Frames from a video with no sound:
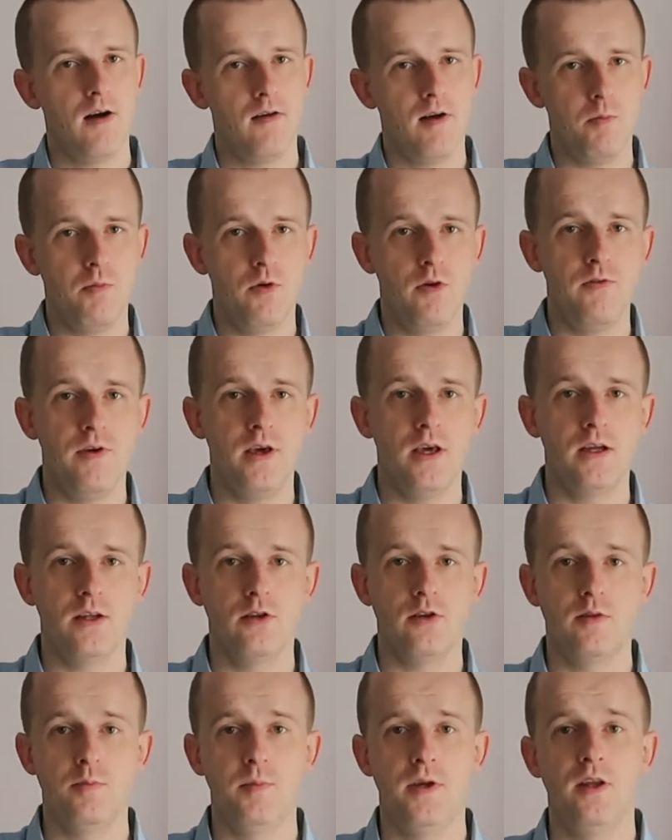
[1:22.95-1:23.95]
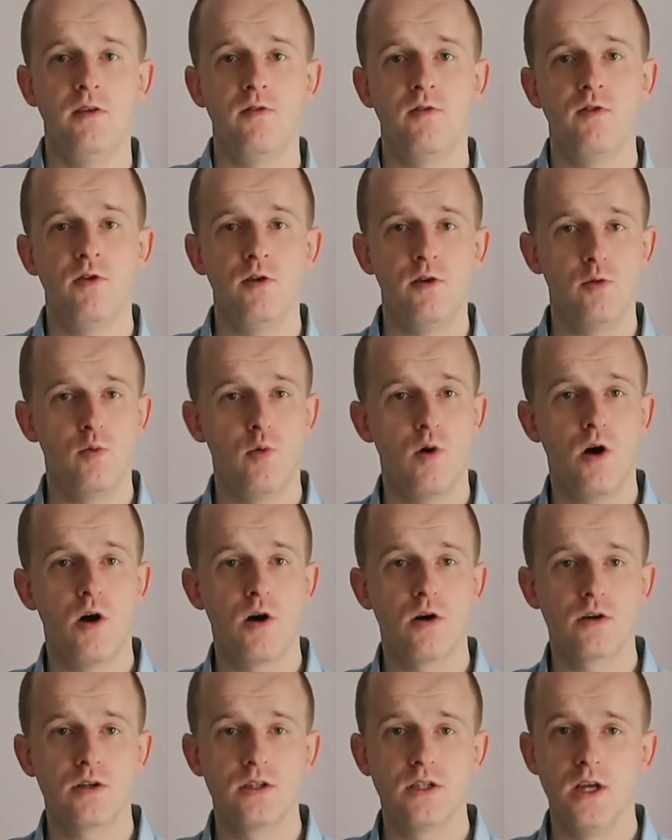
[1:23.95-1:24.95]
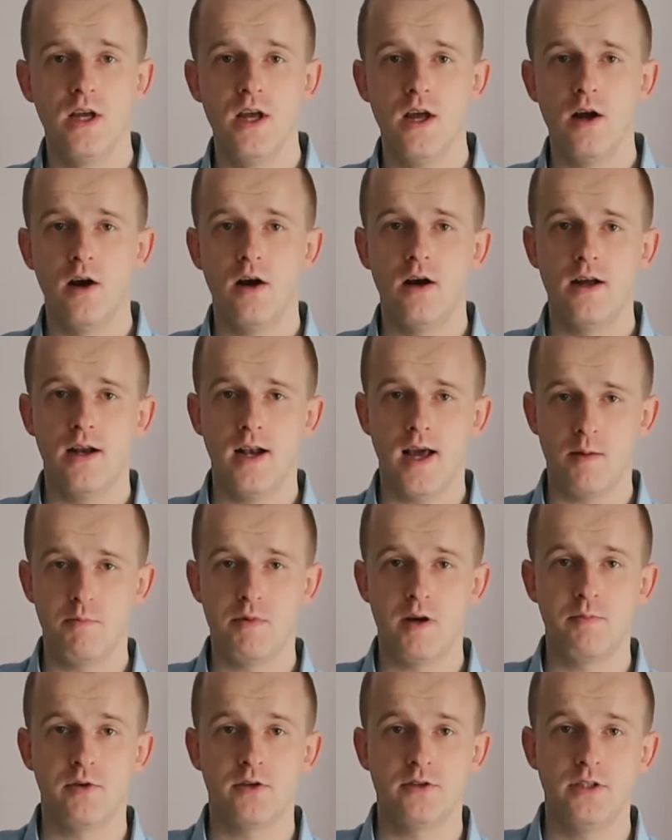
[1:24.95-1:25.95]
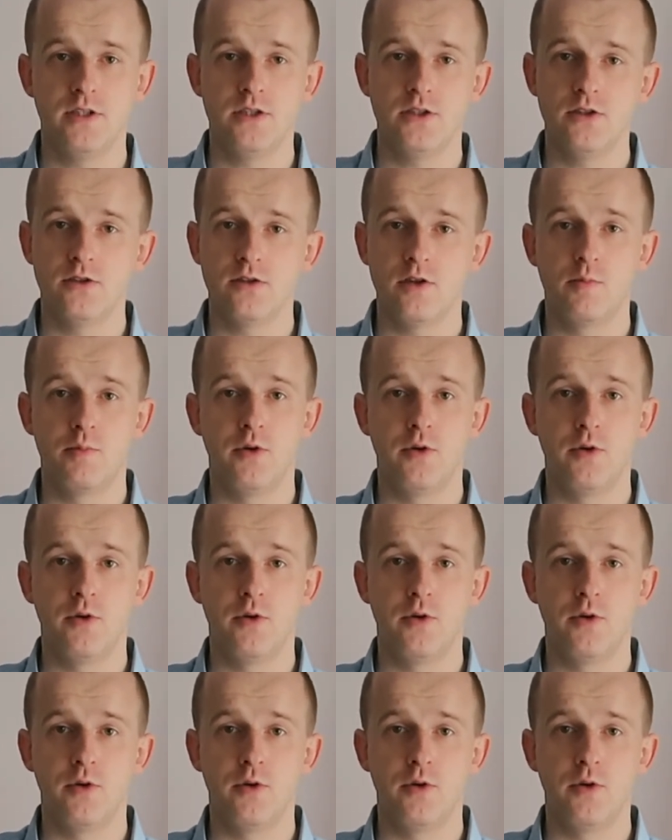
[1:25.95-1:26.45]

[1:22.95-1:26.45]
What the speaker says: removing not meaningful words, like prepositions or